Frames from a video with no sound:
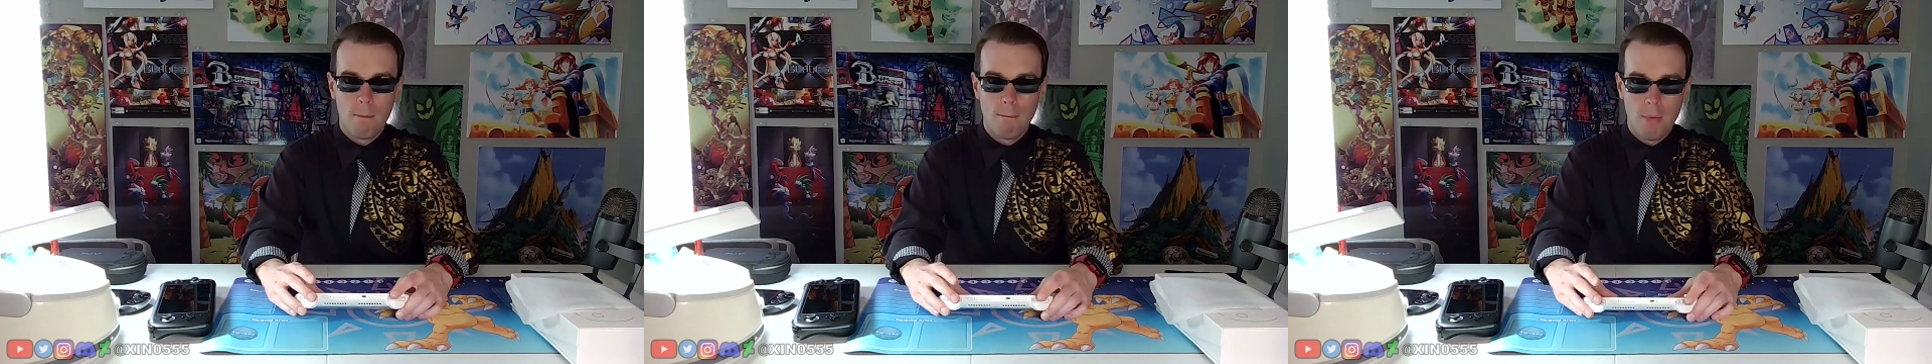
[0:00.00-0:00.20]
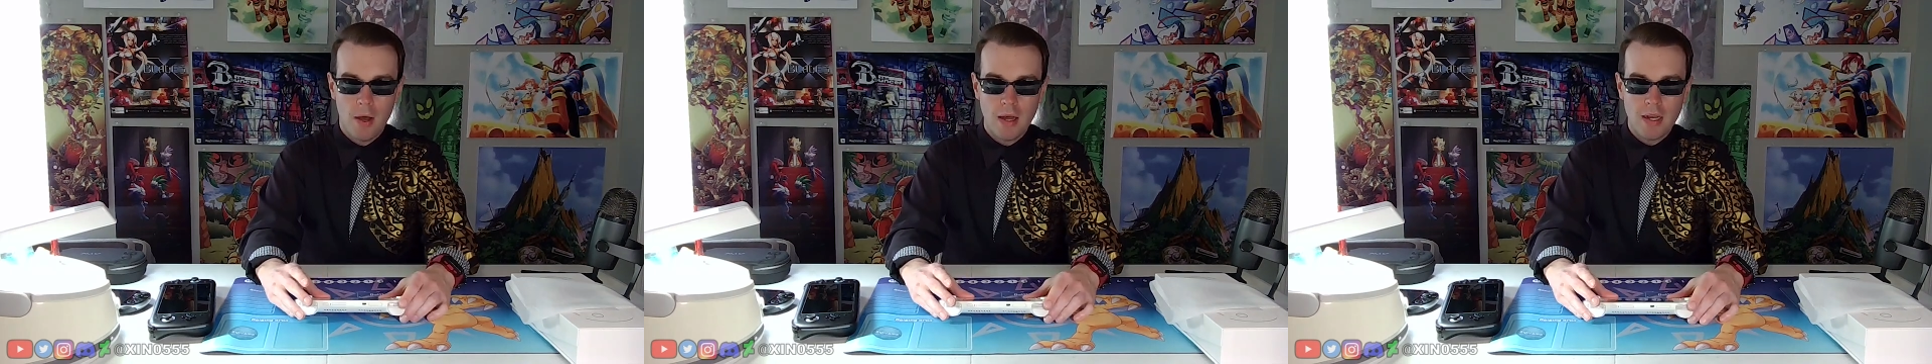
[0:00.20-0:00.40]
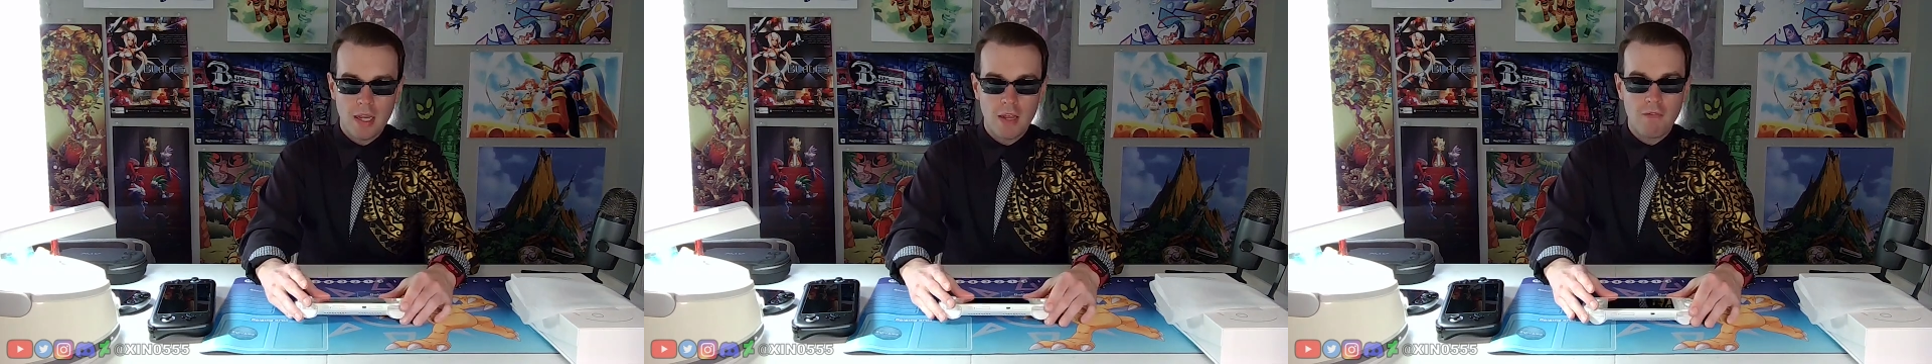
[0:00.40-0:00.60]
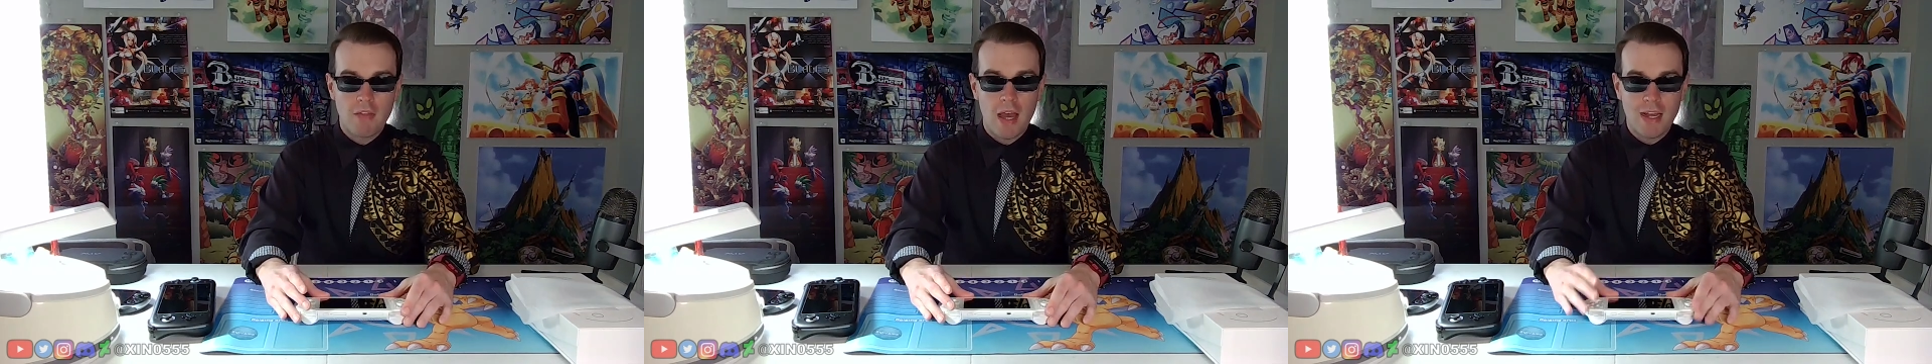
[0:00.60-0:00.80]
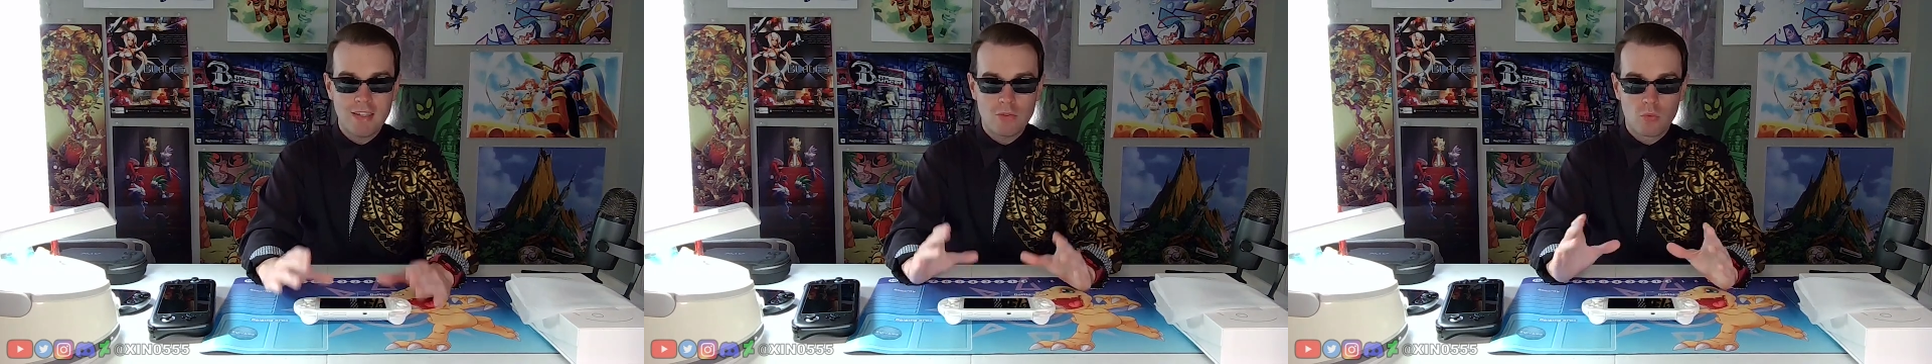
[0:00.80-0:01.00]
But if
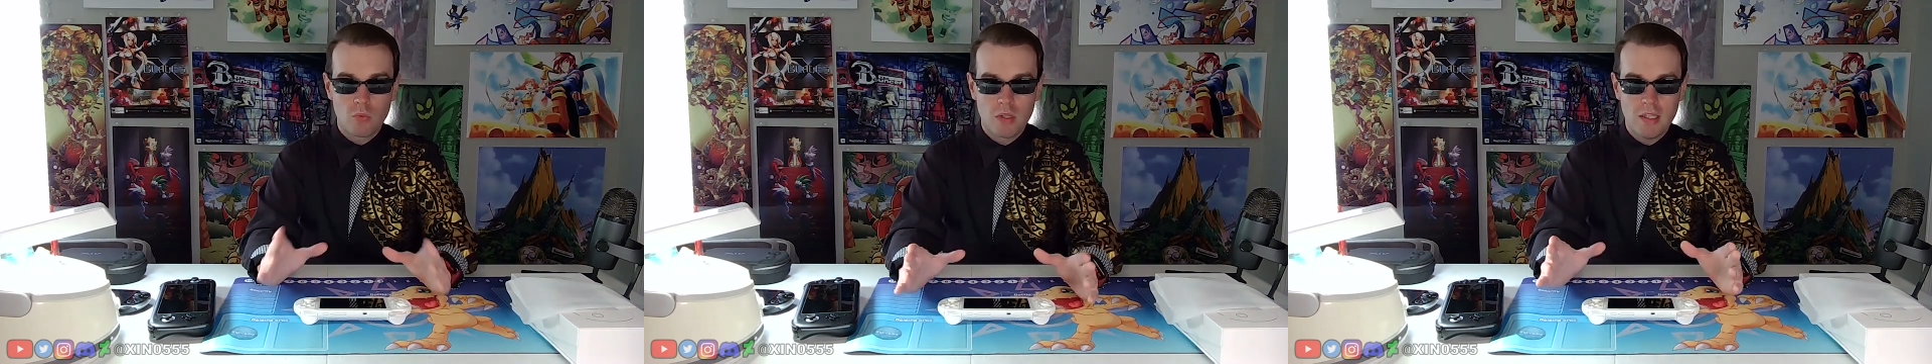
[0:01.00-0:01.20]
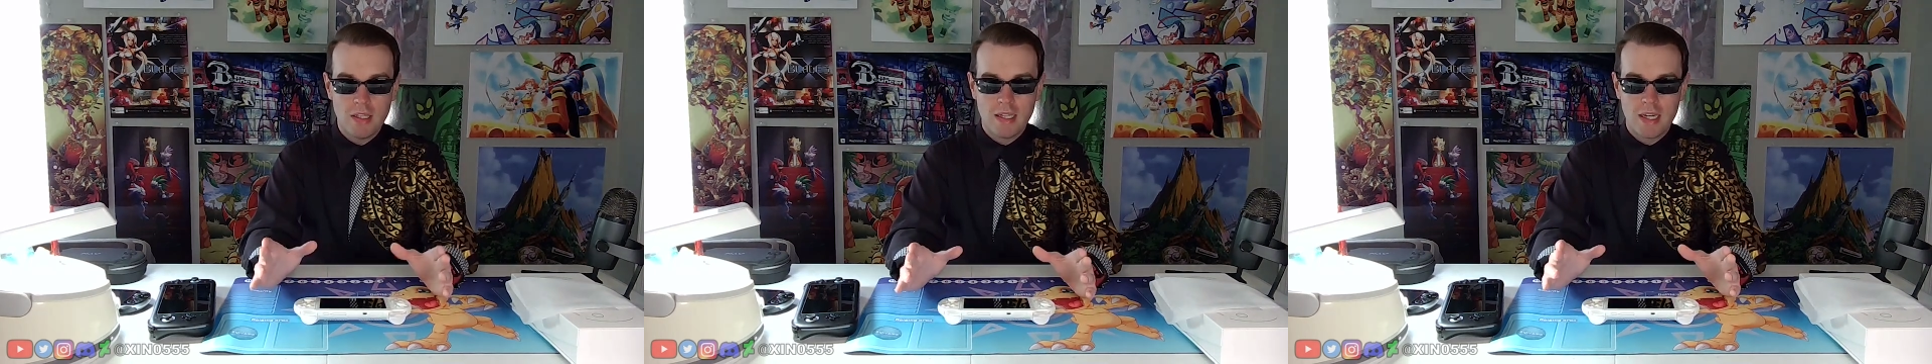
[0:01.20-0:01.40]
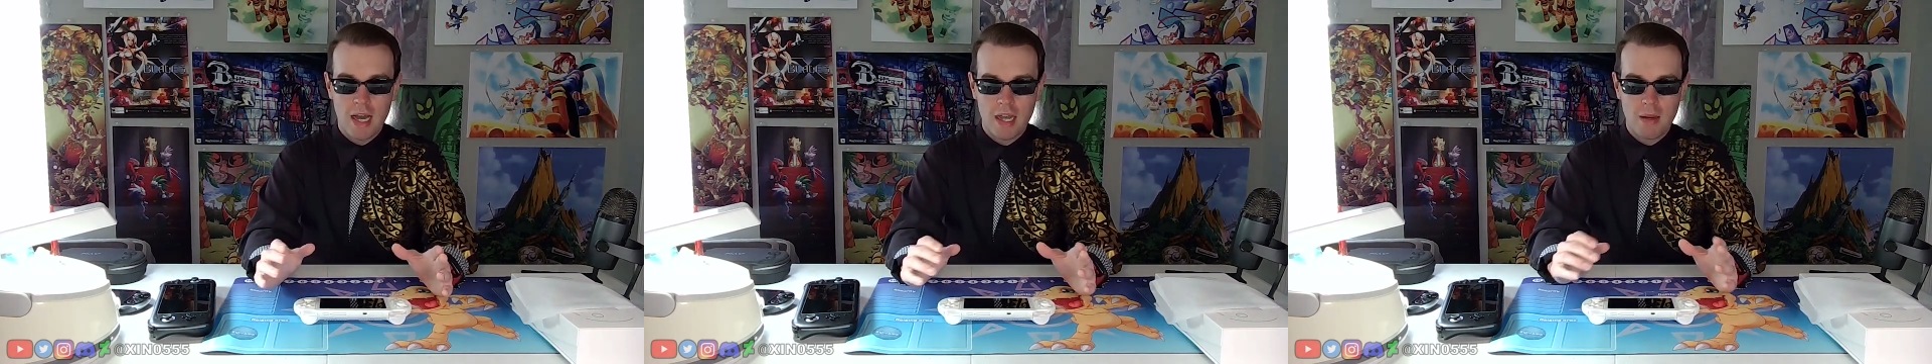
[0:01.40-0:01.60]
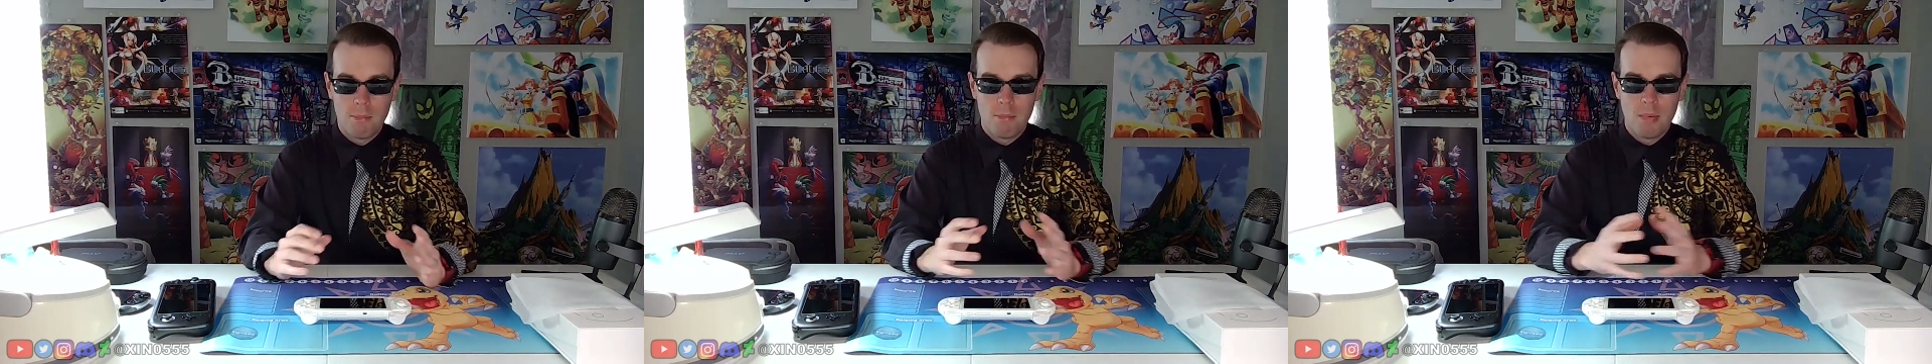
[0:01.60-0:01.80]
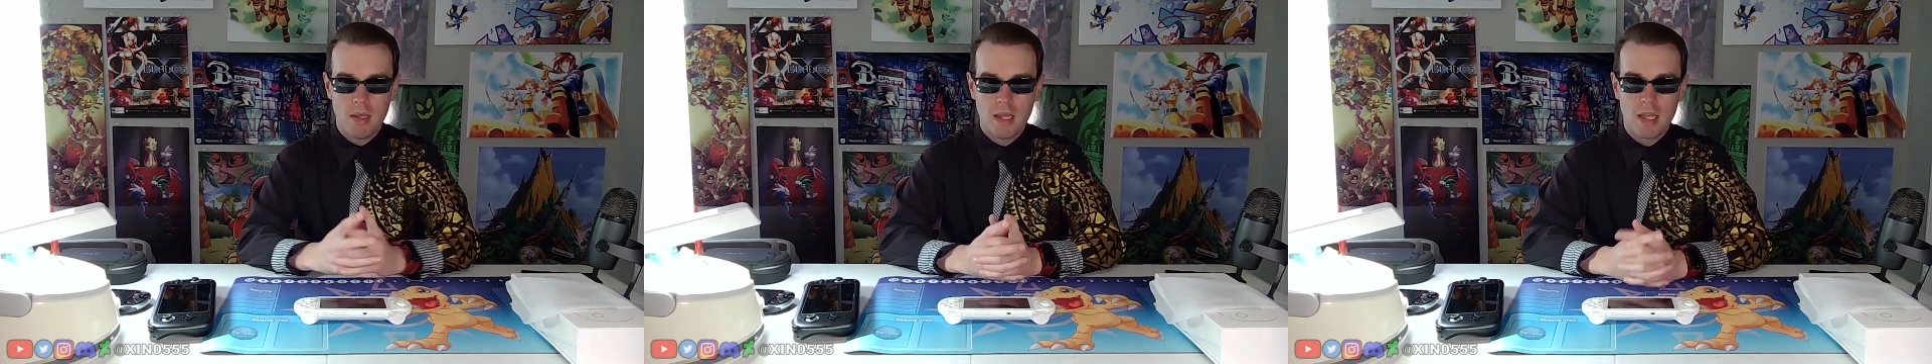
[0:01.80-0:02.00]
that's really not a
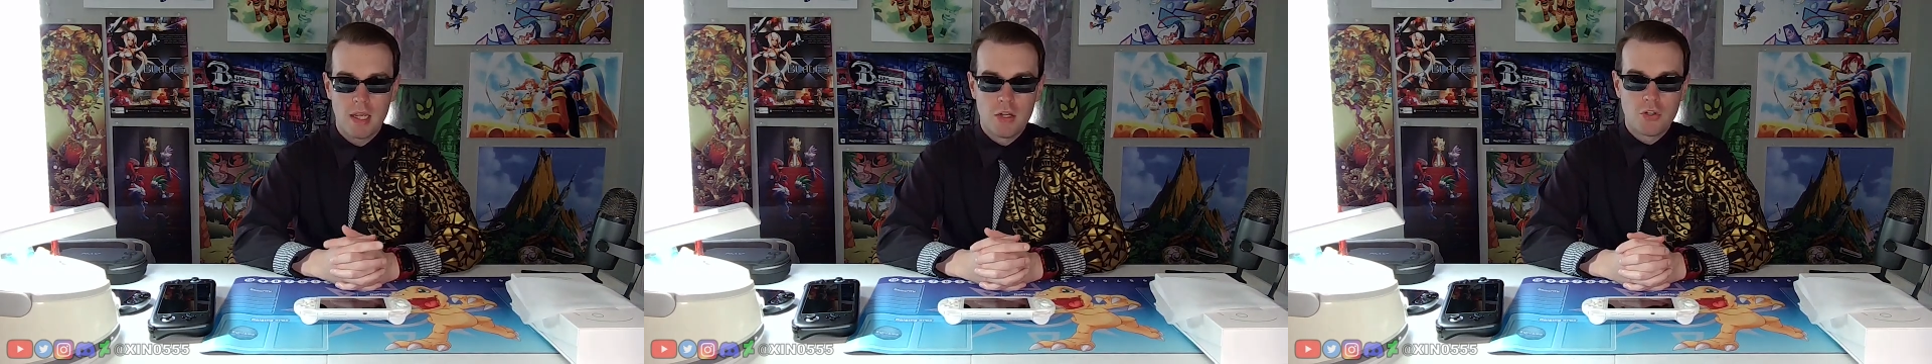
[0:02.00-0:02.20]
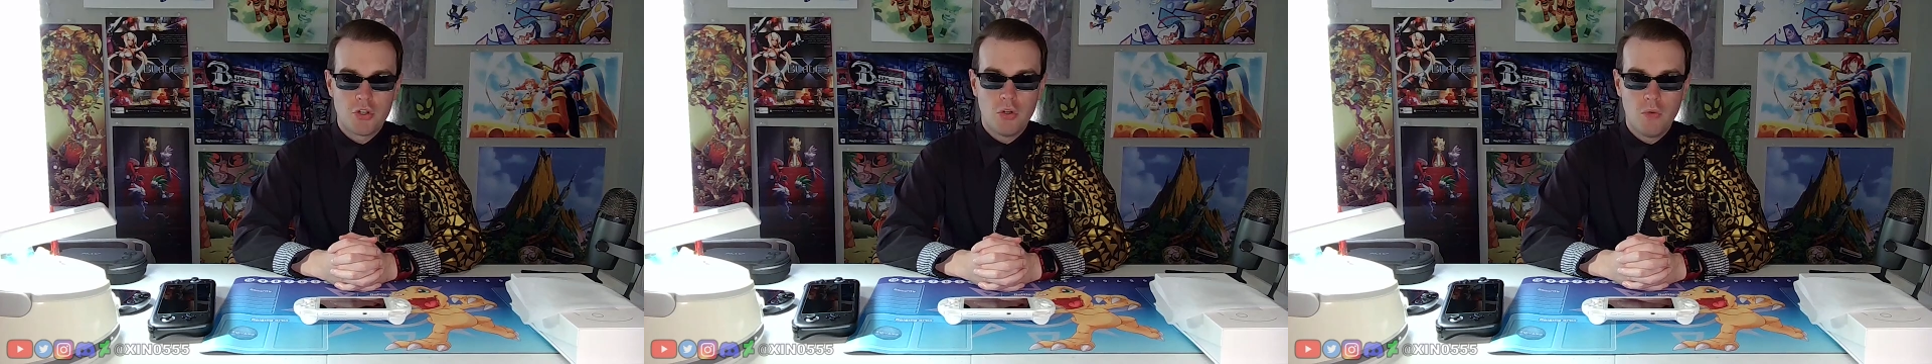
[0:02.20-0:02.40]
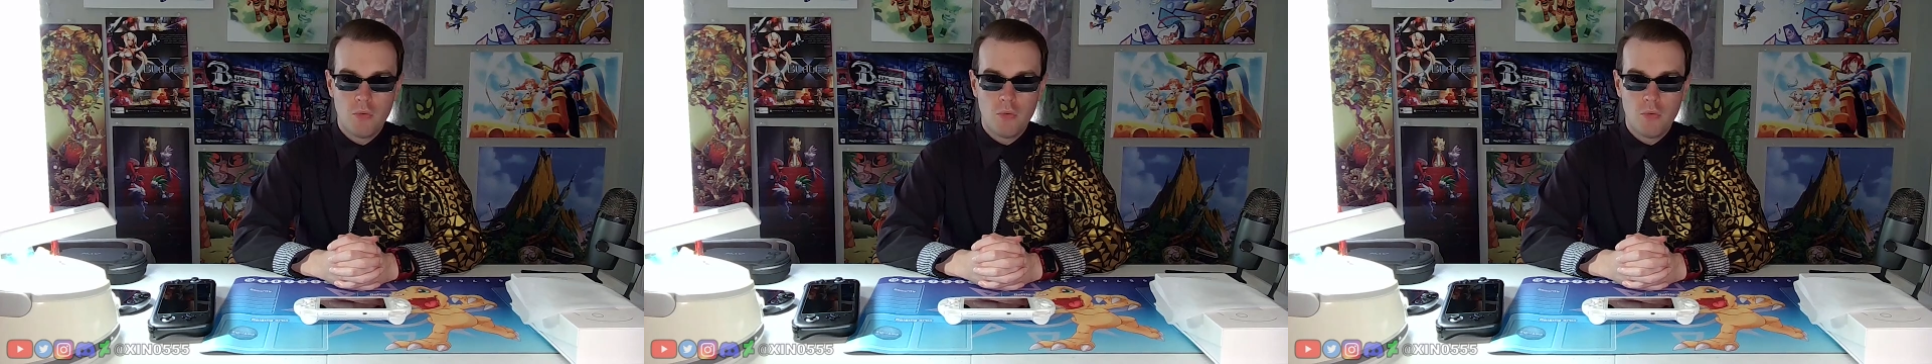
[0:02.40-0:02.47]
big issue